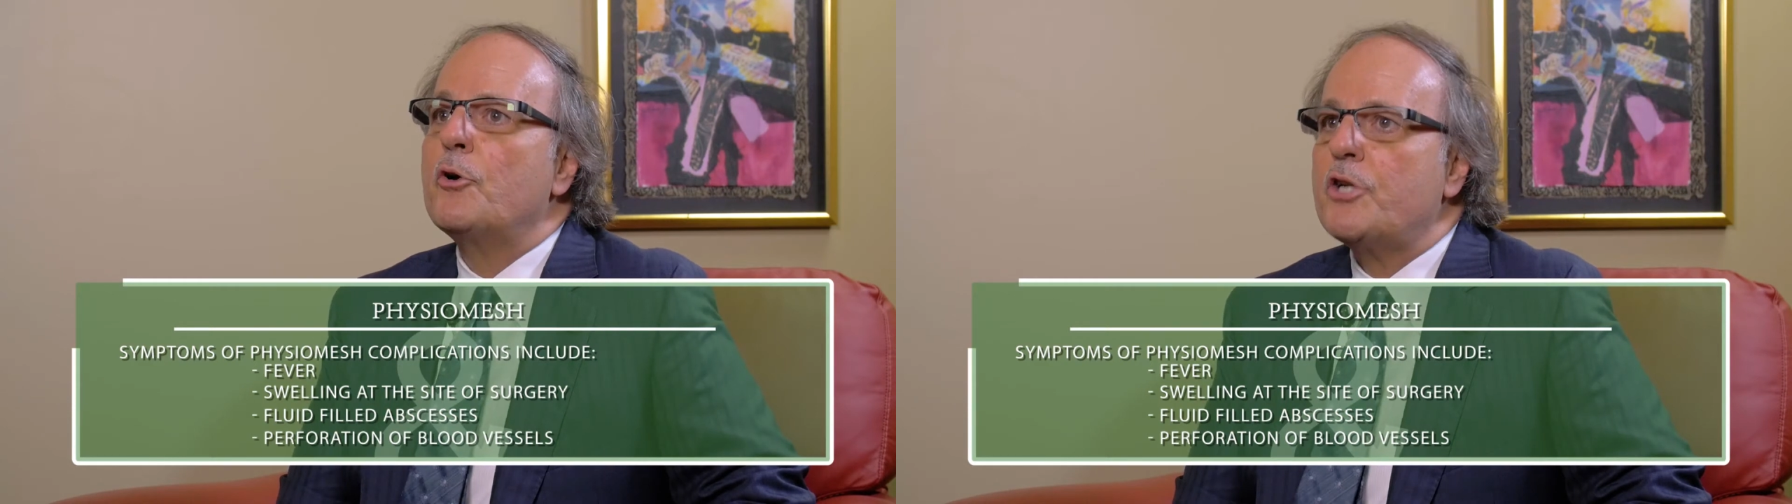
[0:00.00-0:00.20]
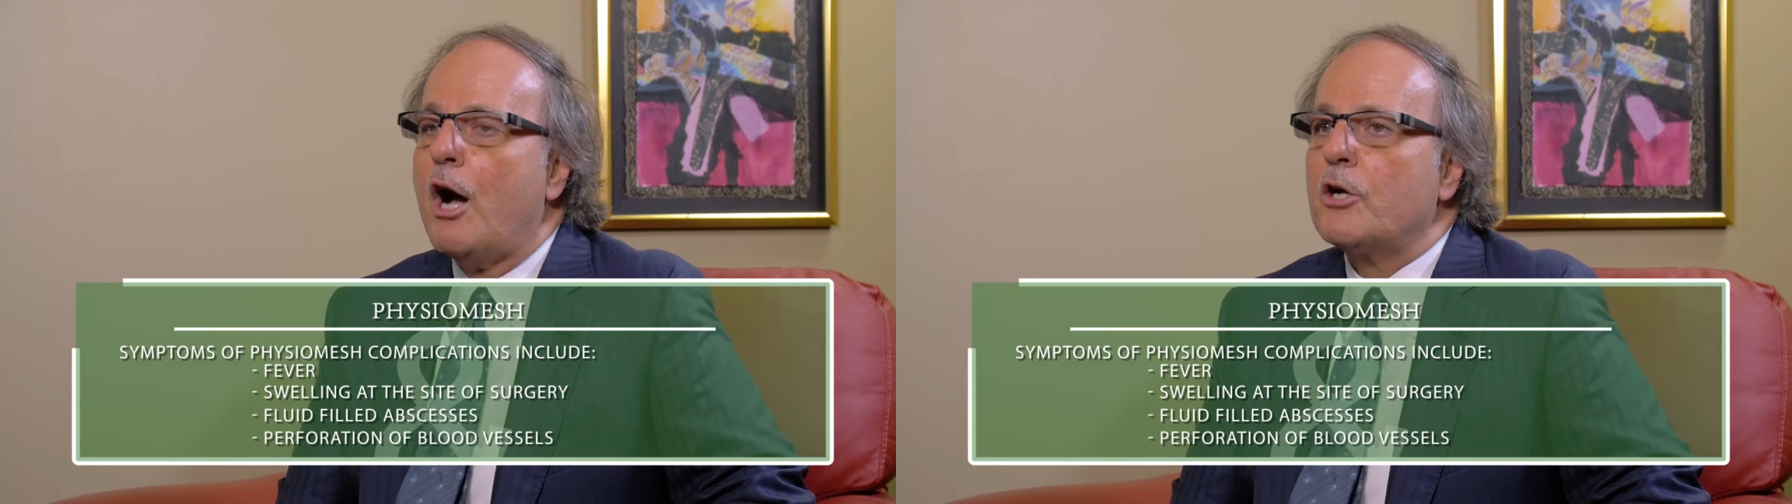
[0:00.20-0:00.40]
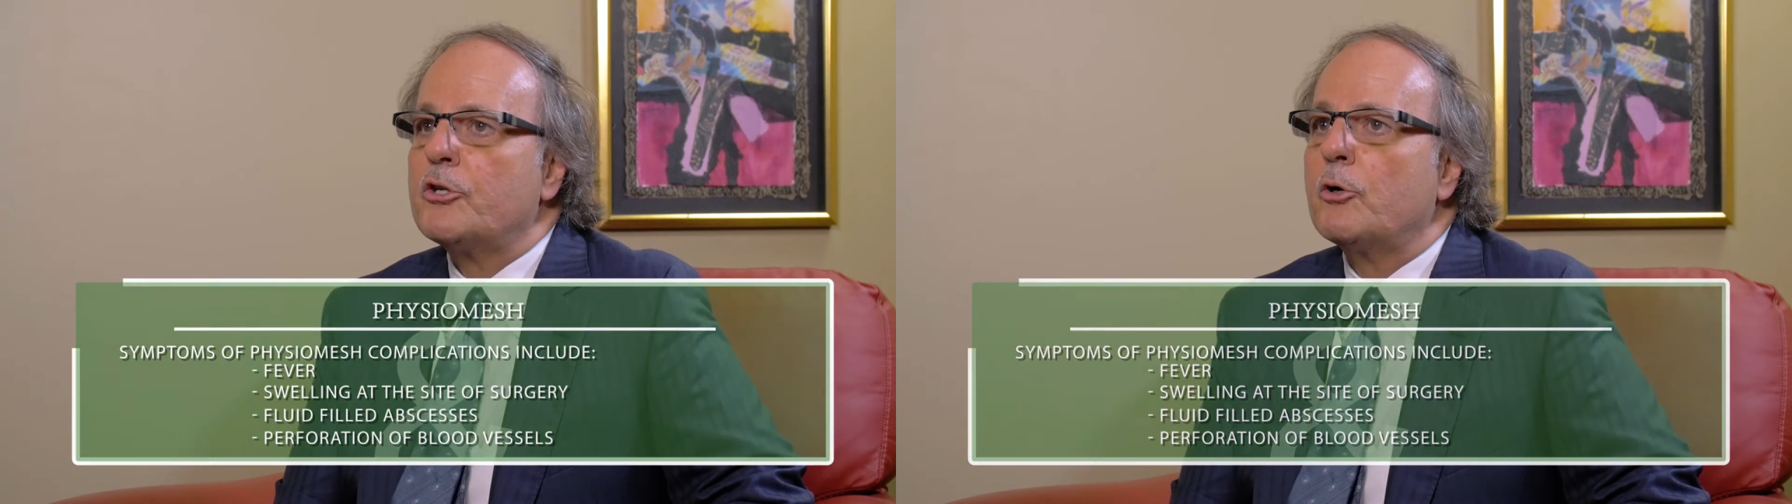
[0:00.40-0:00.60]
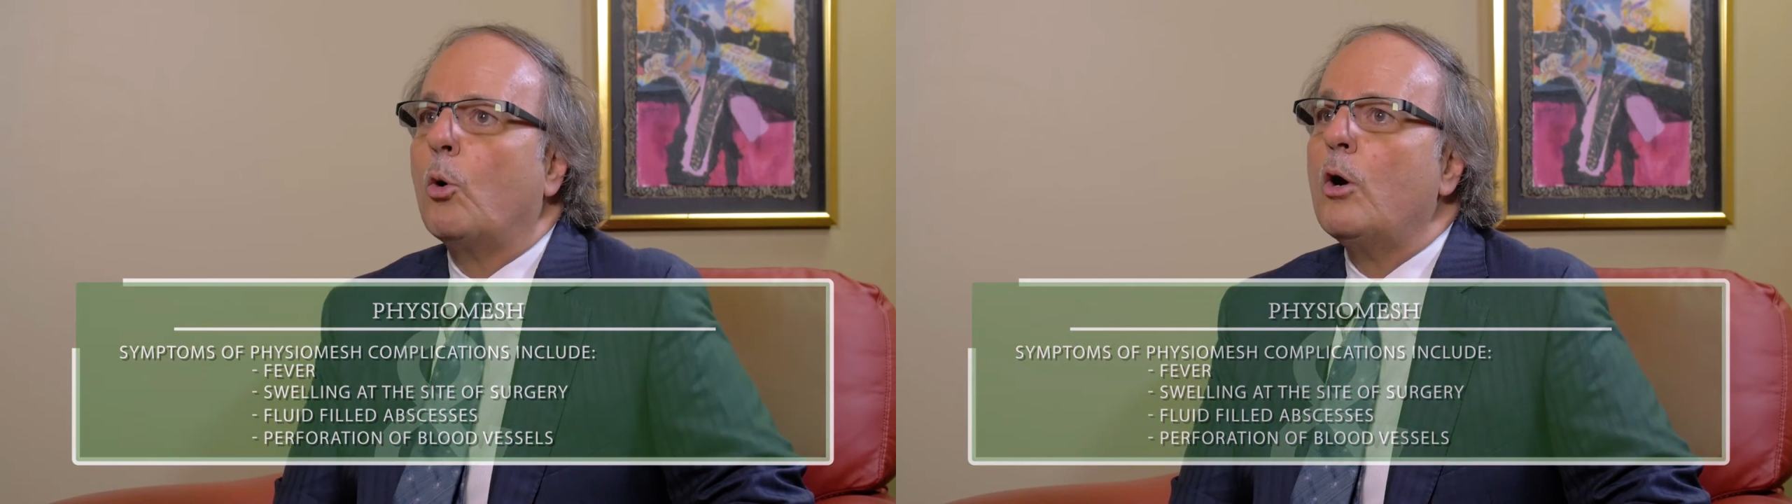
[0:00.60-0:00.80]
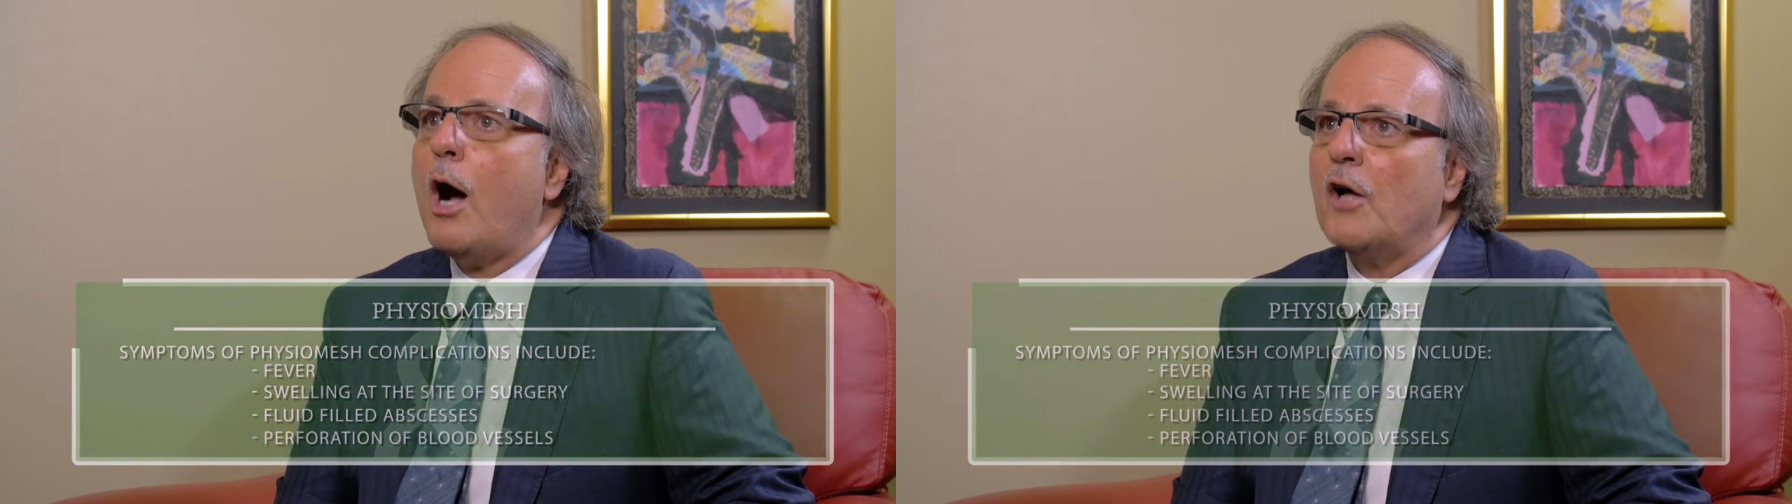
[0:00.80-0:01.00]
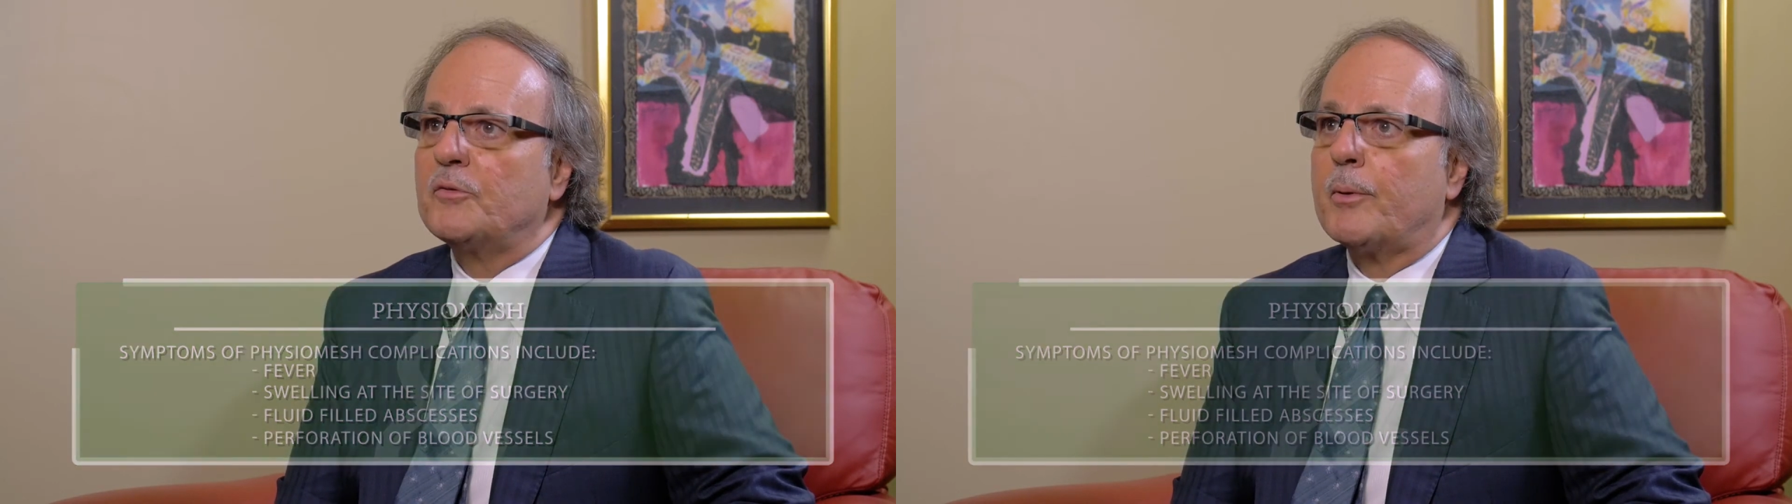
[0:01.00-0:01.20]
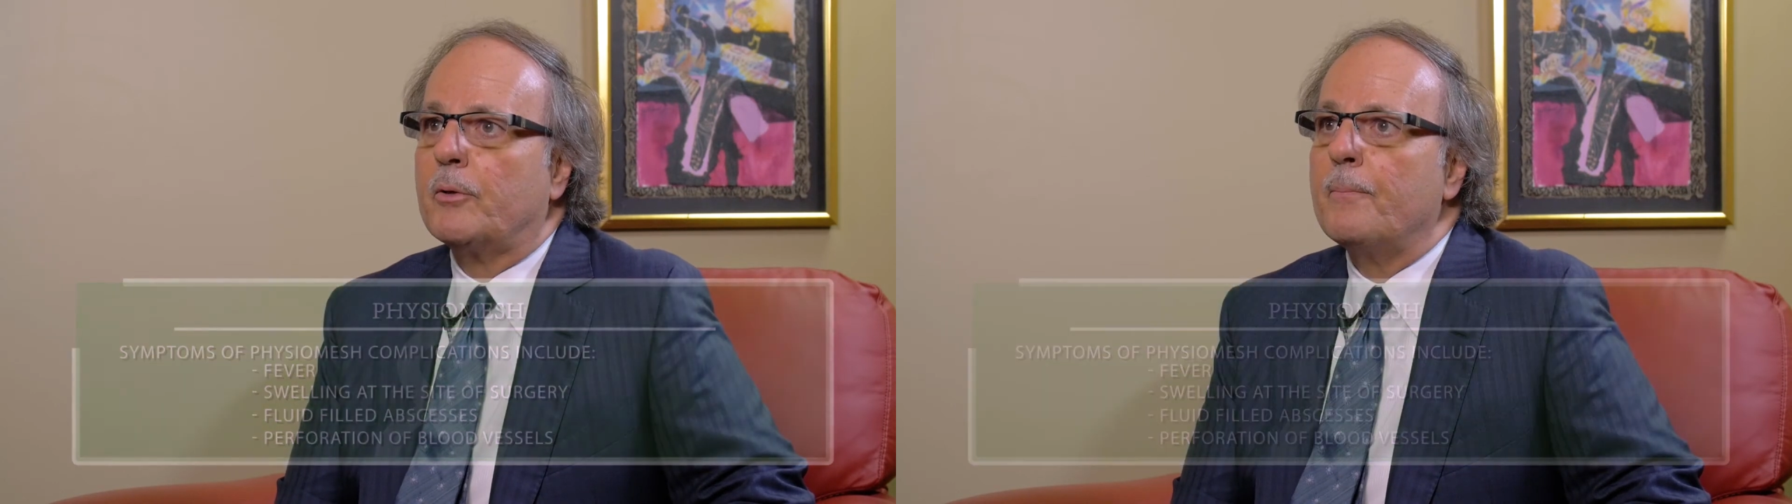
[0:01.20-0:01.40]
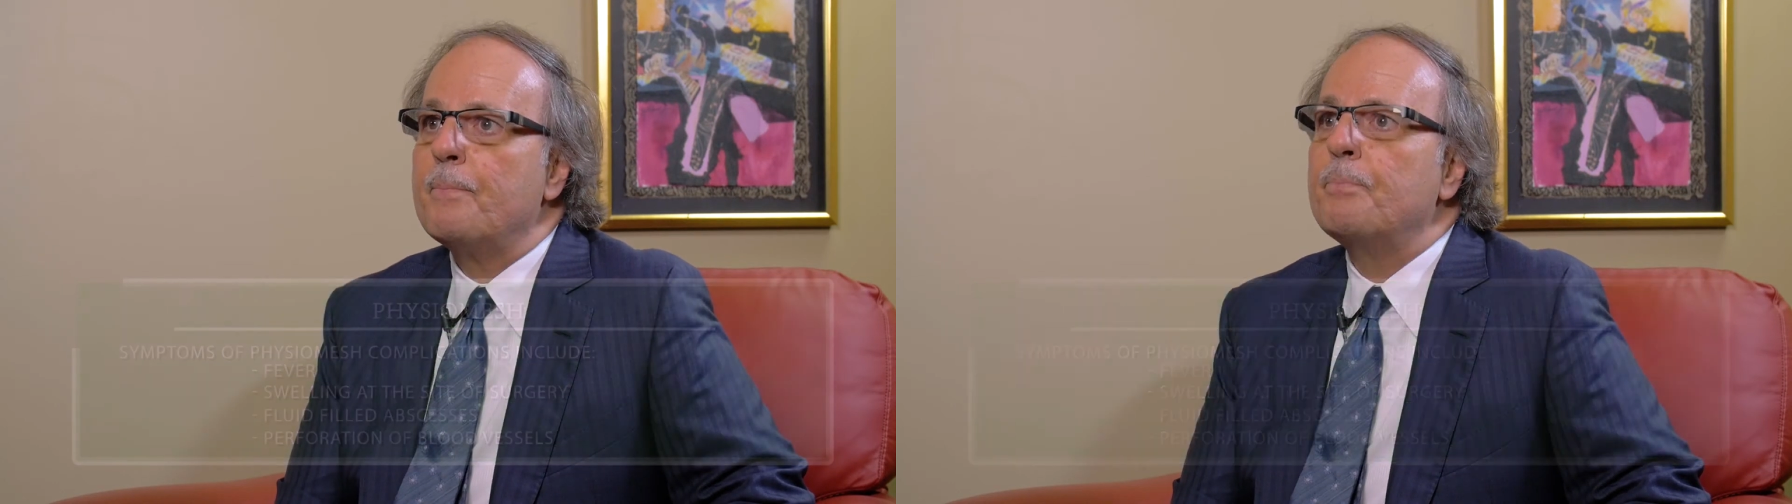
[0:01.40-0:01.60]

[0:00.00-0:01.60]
doctor or hospital